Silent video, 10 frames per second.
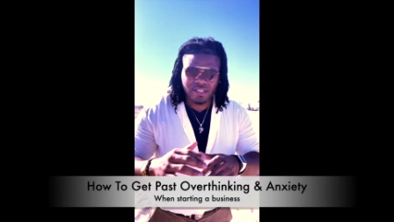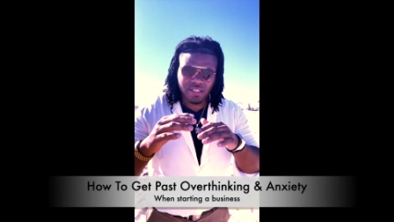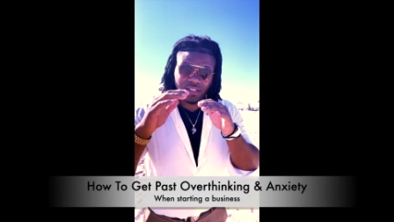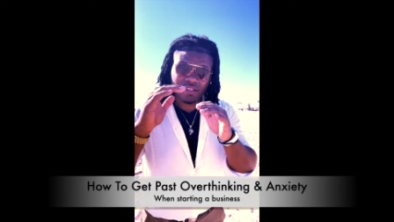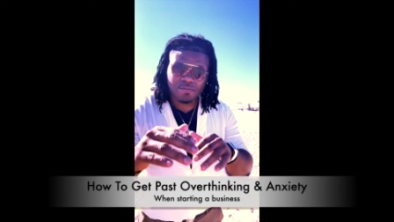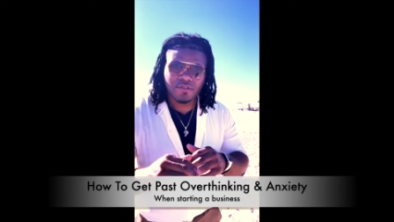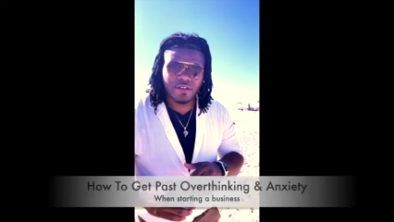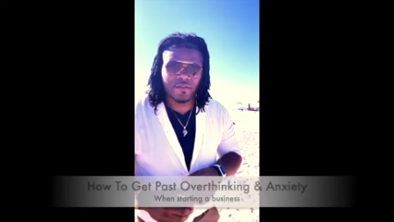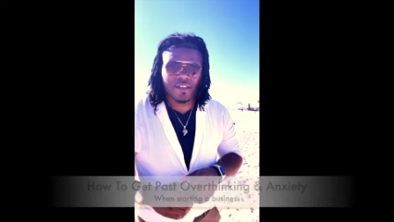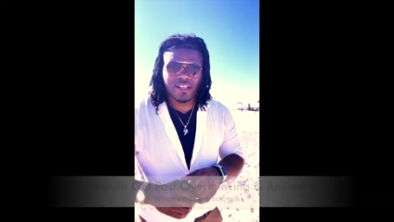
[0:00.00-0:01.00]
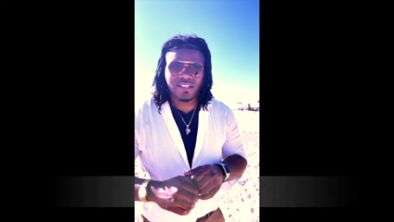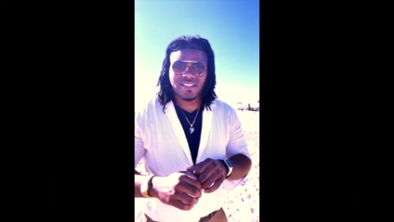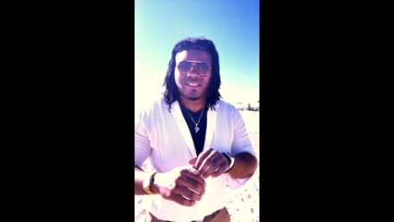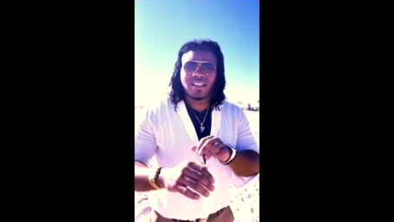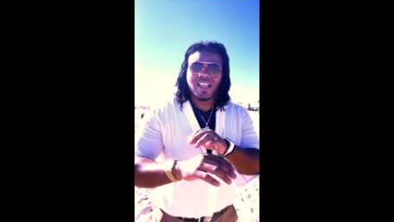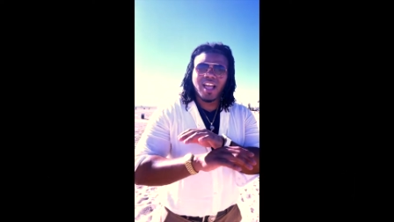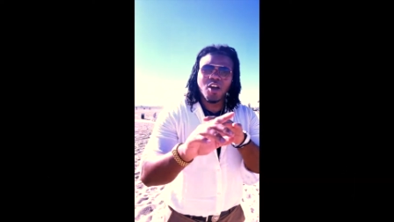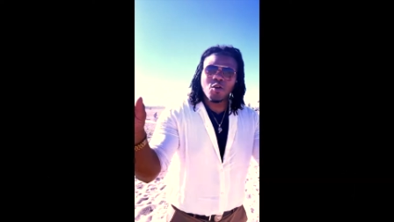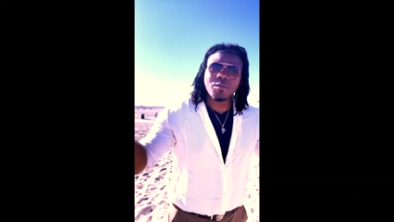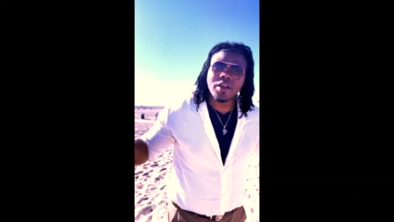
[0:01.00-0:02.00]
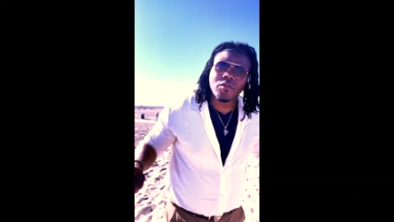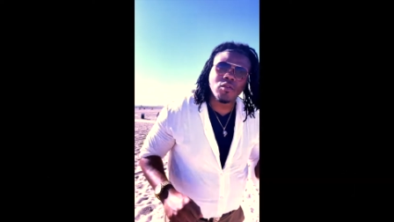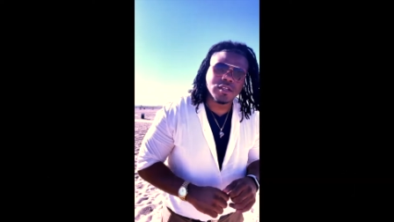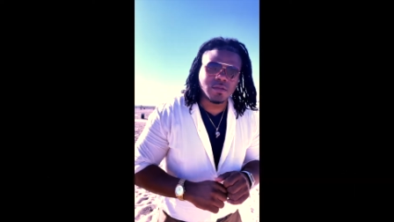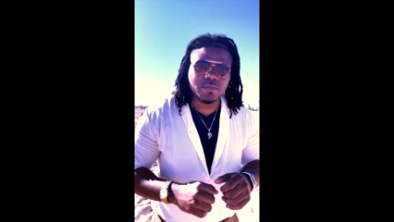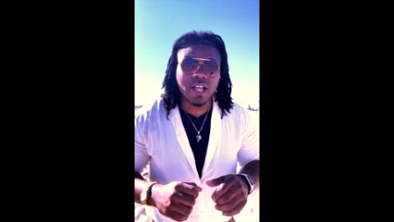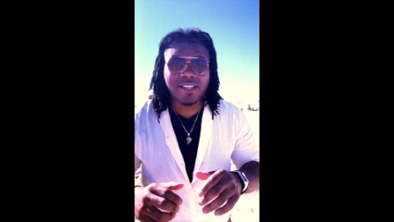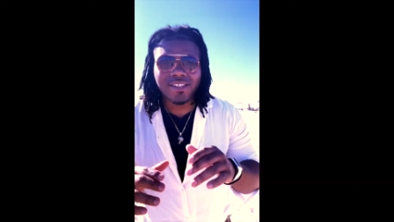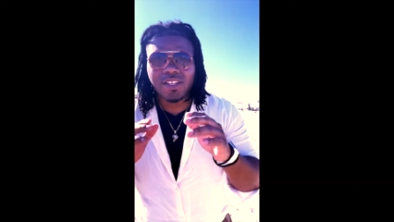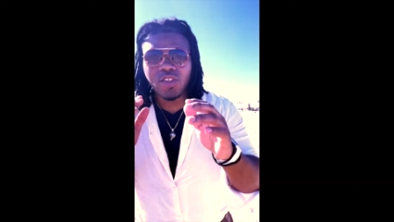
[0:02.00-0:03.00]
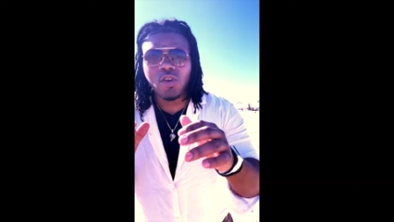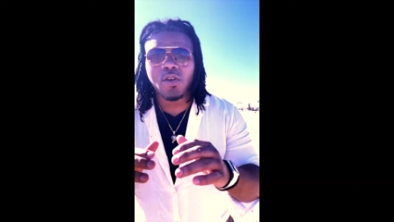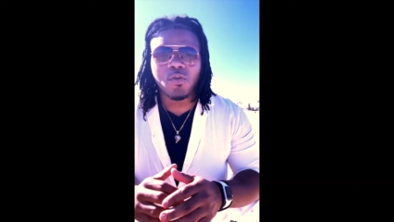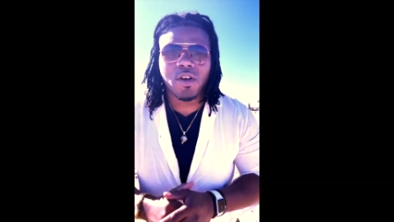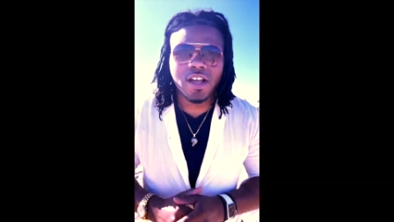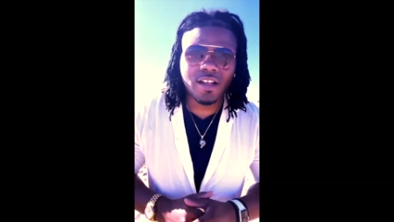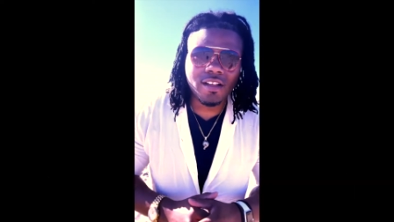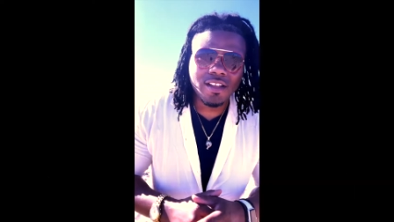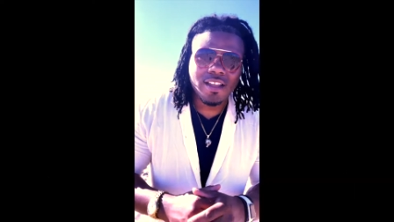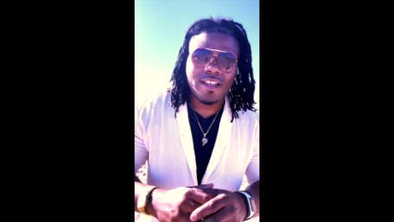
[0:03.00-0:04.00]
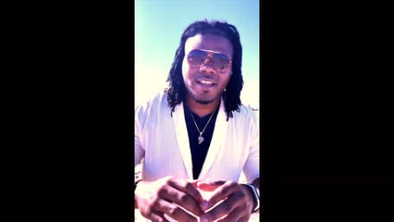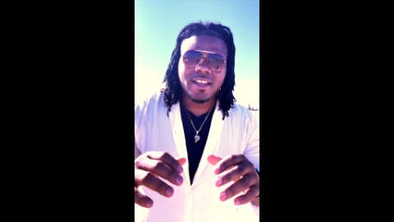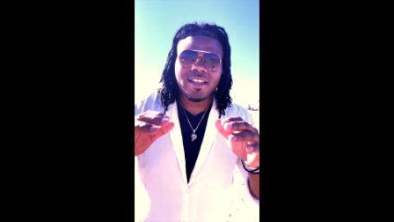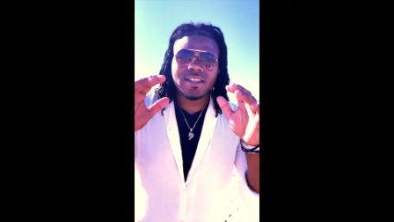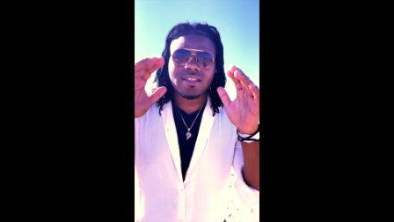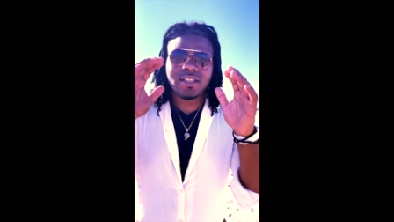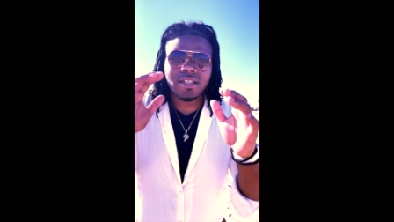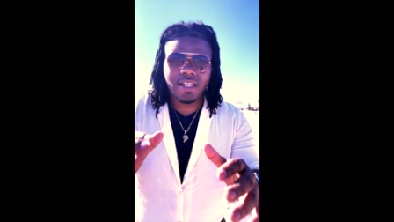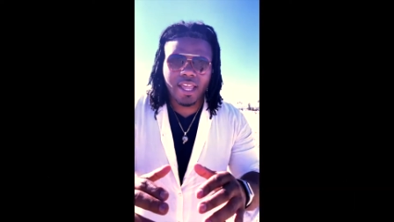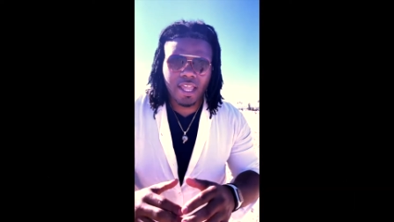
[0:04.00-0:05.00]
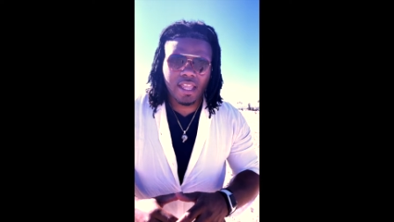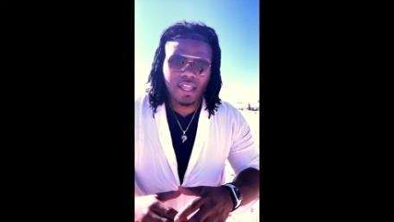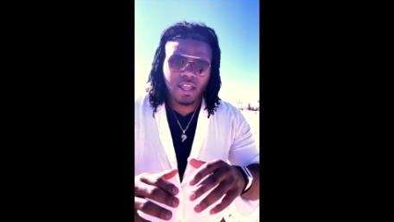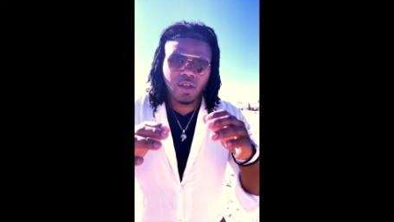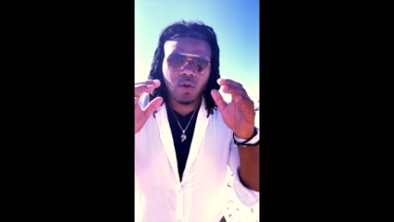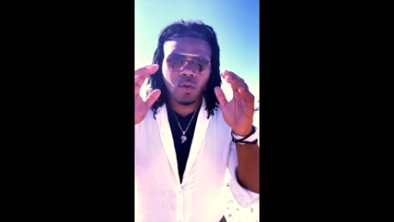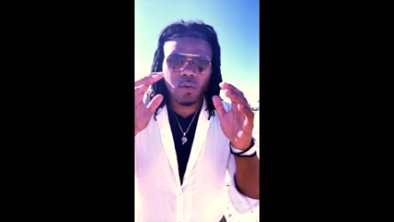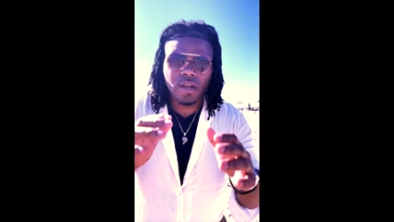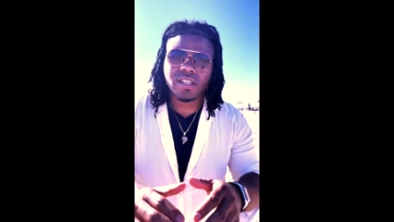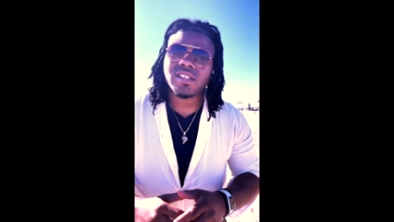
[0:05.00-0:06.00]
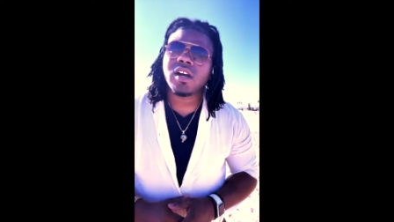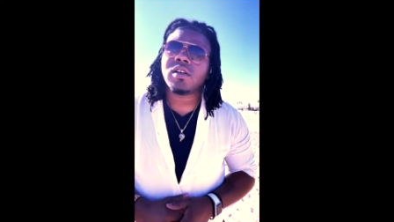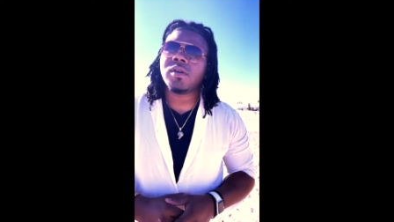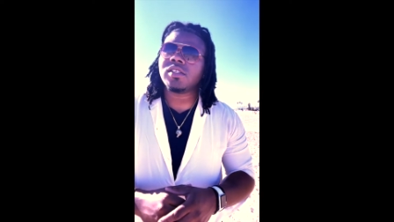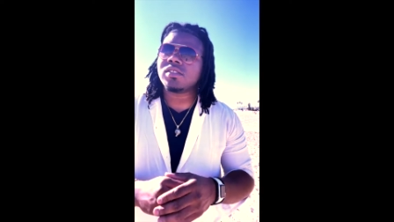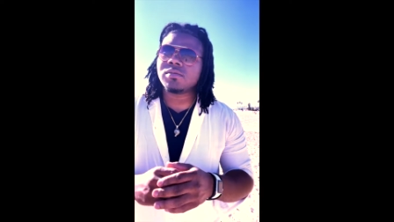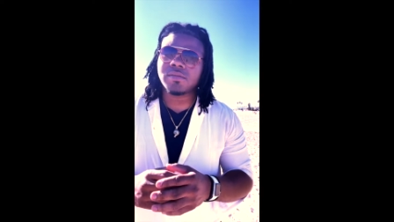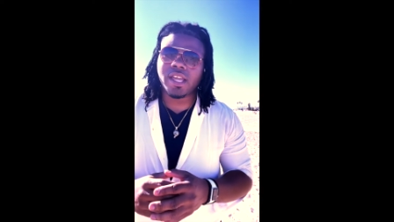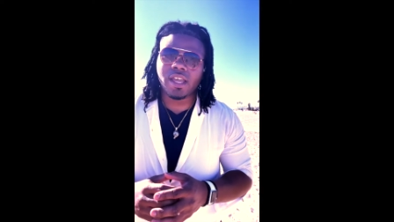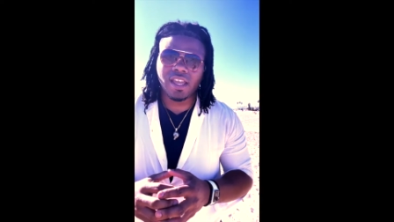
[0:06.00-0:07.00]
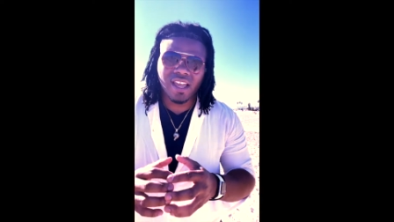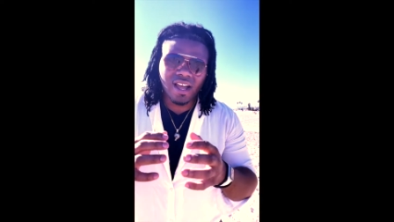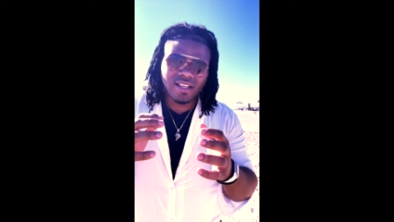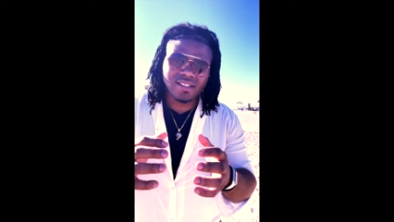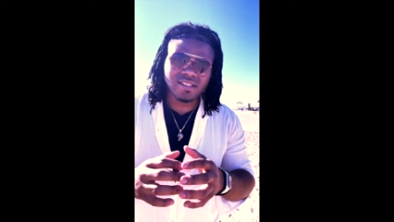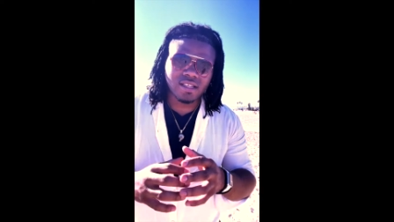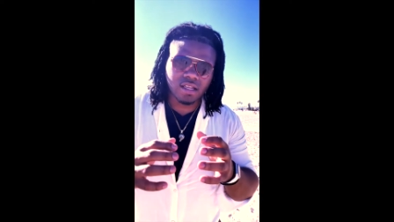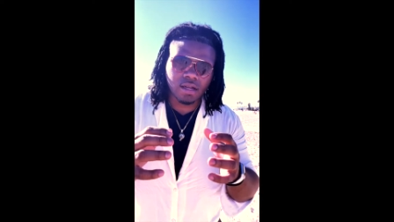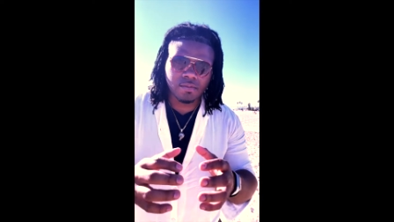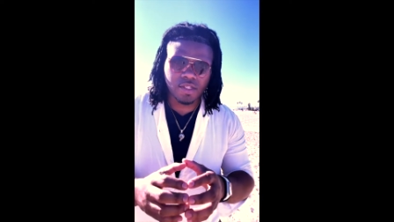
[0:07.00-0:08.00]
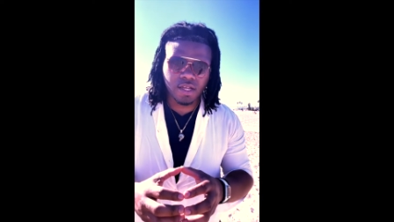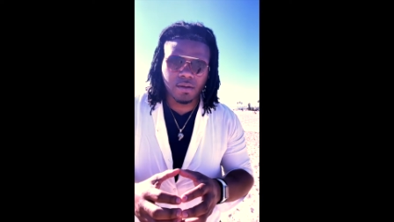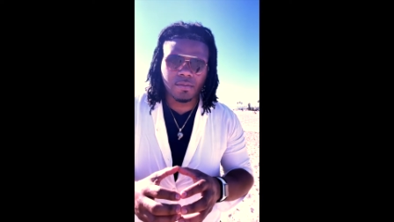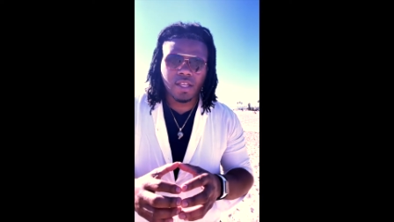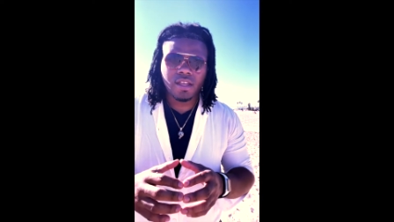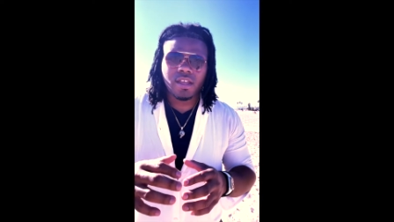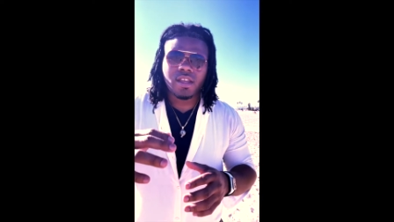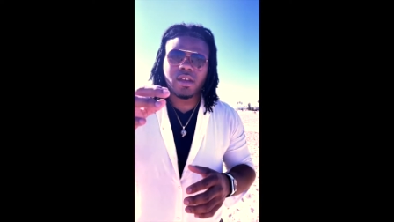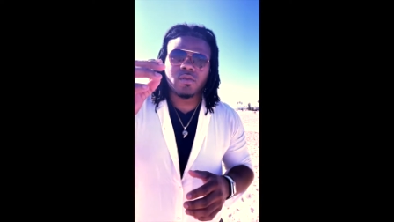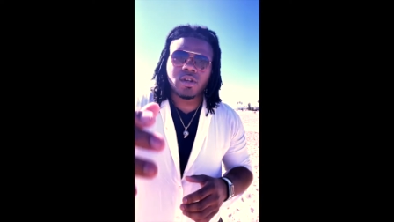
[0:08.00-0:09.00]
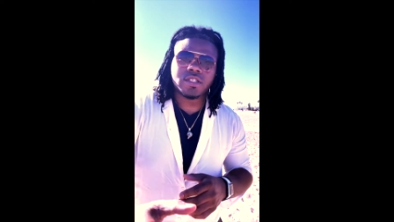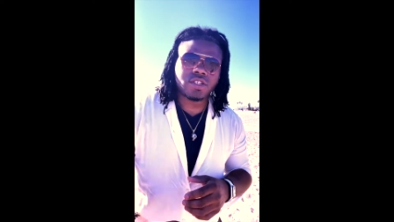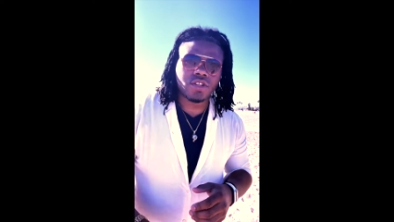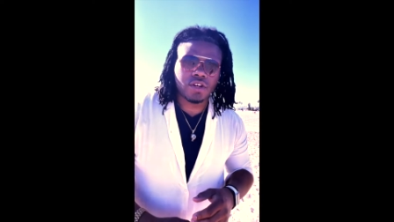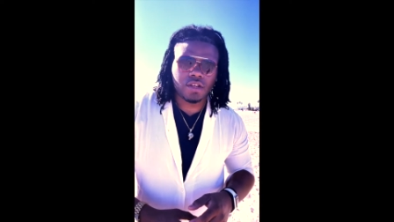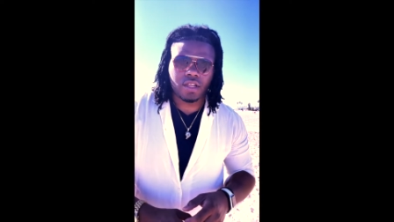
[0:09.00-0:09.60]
This is your boy Vince. I hope everyone's blessed and doing well. Today, we're going to talk about something that constantly comes up in one's journey.